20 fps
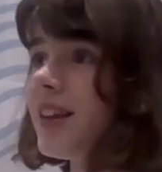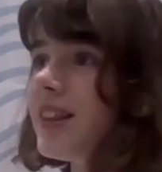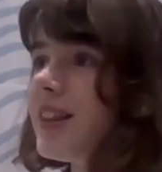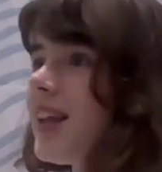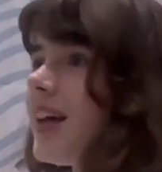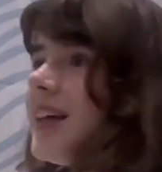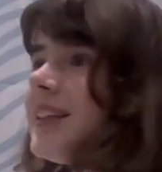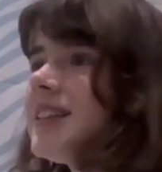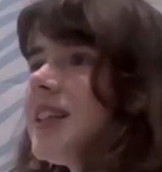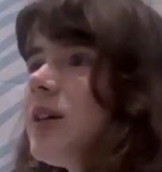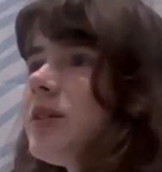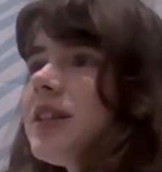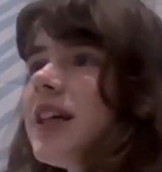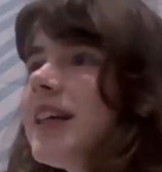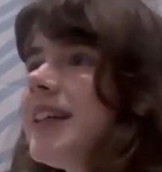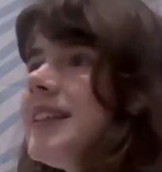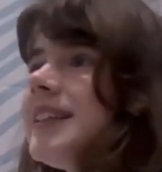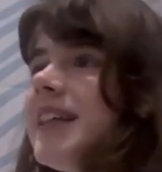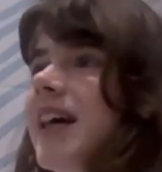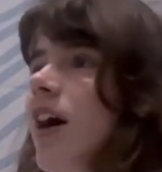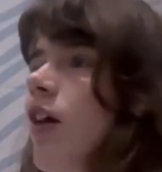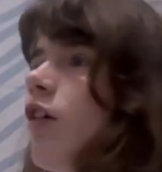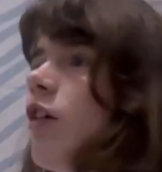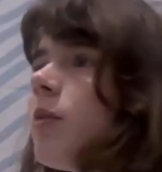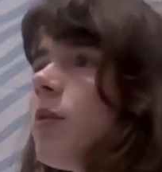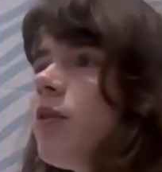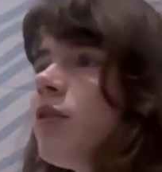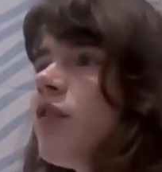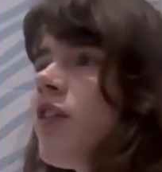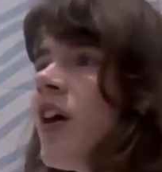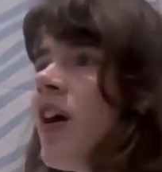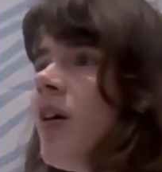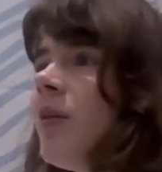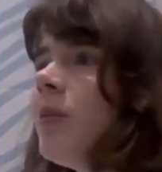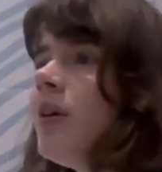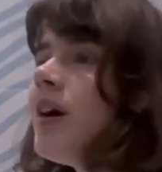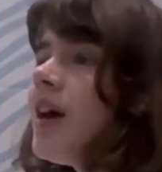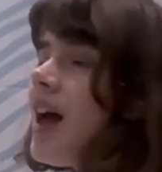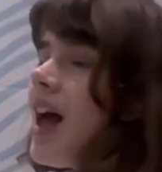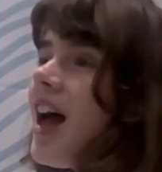That sounds like a terrible film.
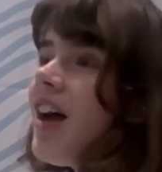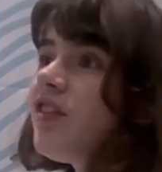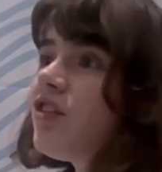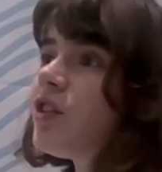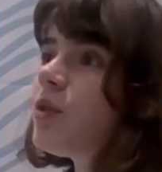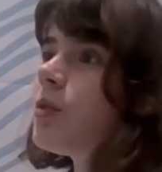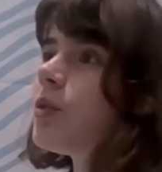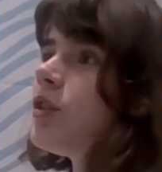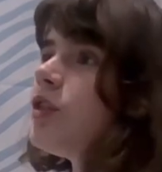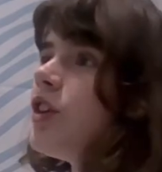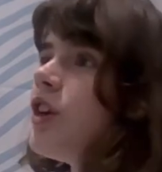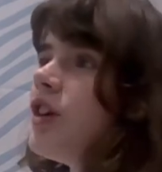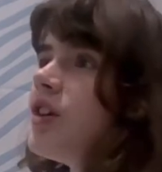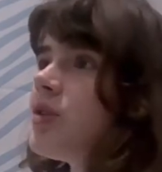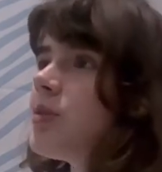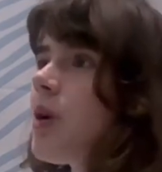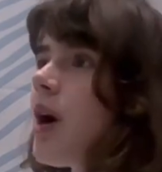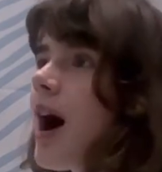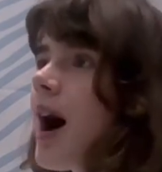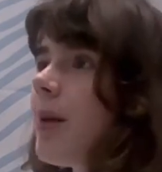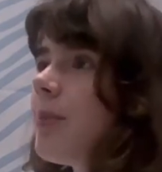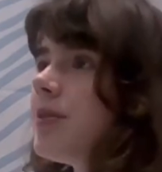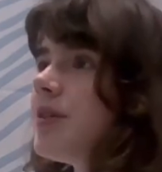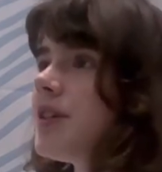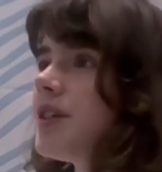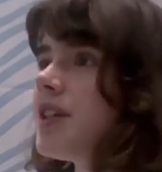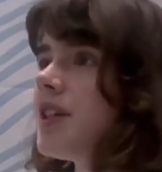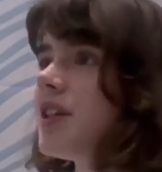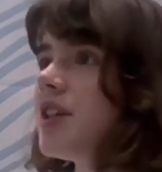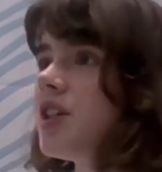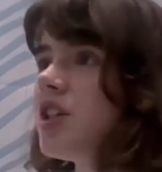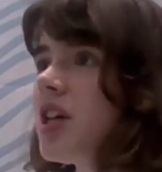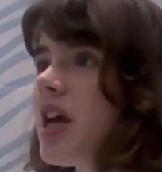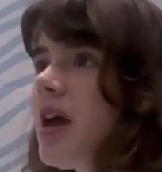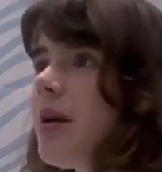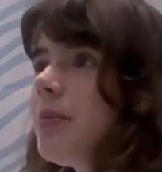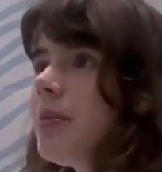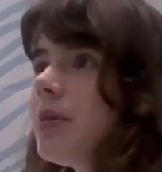Everyone knows what happens to the ship,